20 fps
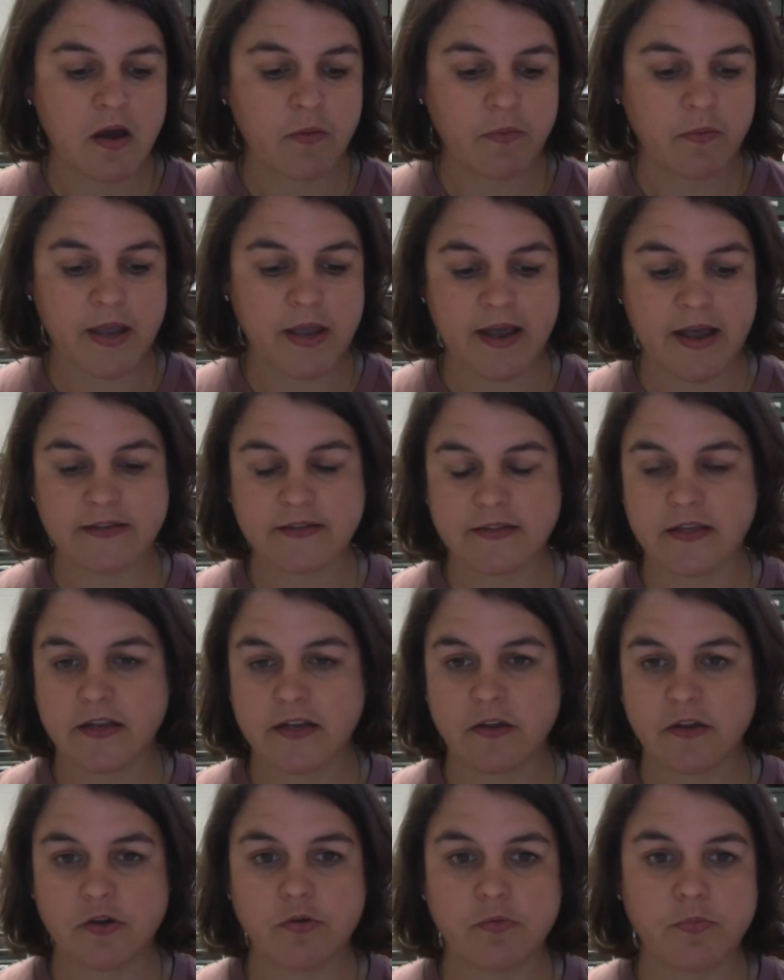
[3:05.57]
We ask
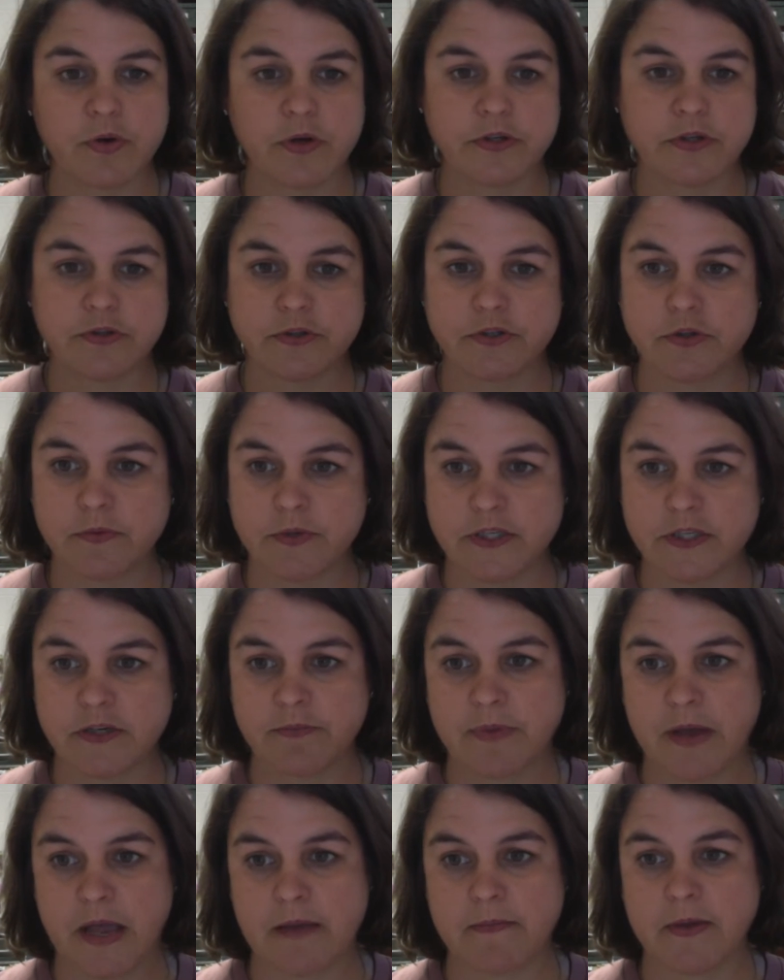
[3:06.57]
that you put your
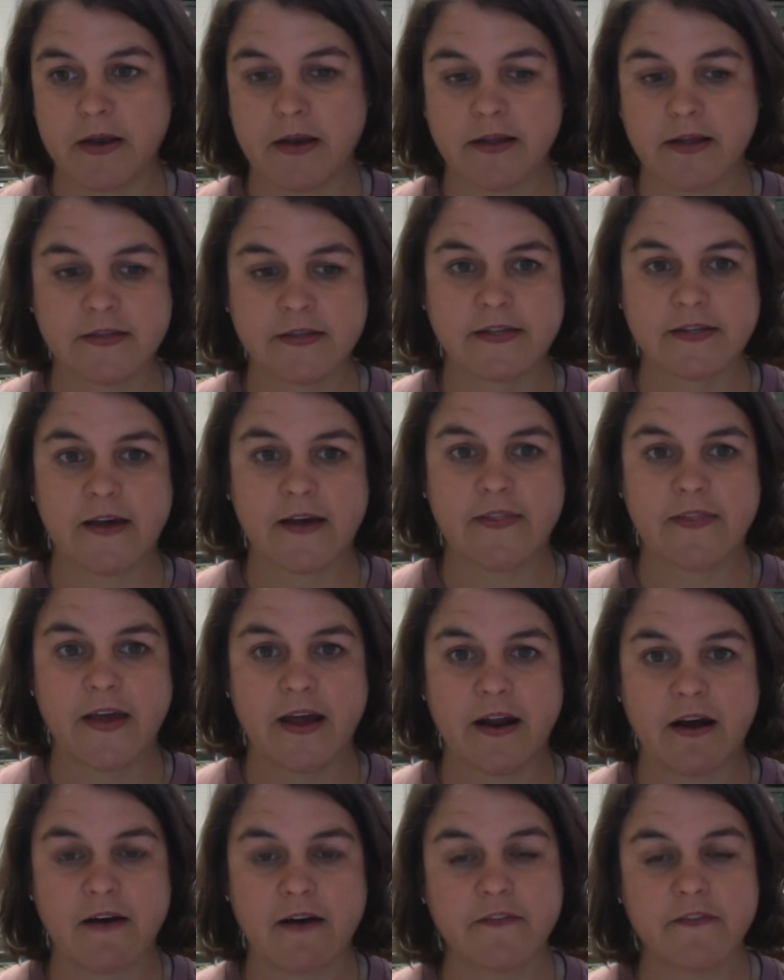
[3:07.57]
tuition payment inside
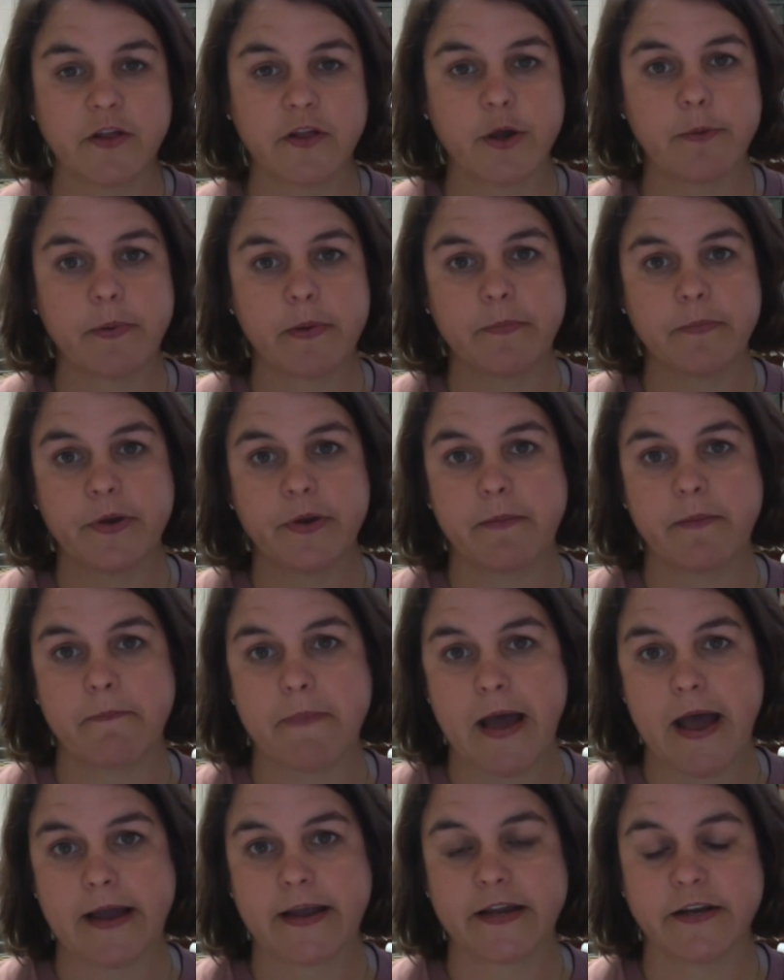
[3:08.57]
that envelope and put it
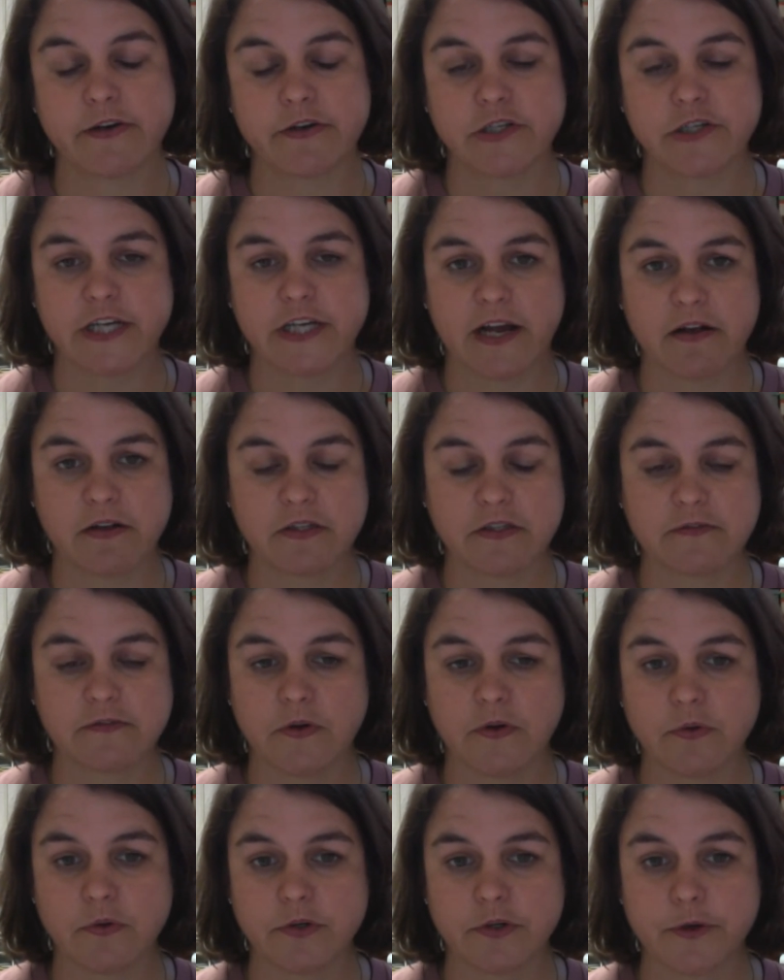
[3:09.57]
back in your child's
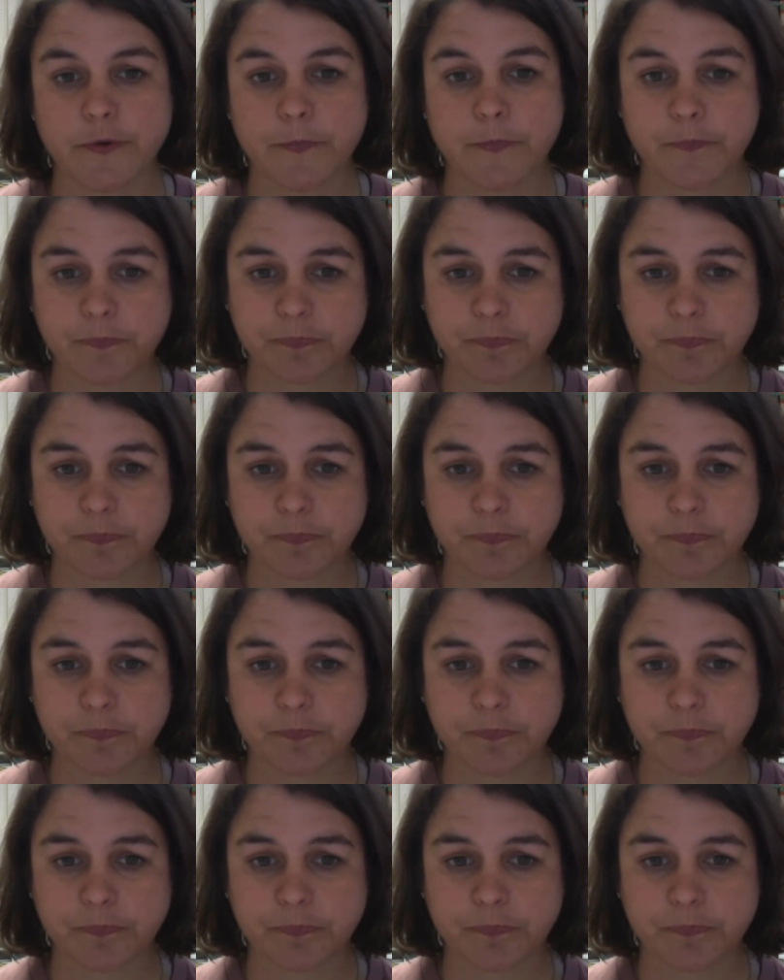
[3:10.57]
folder,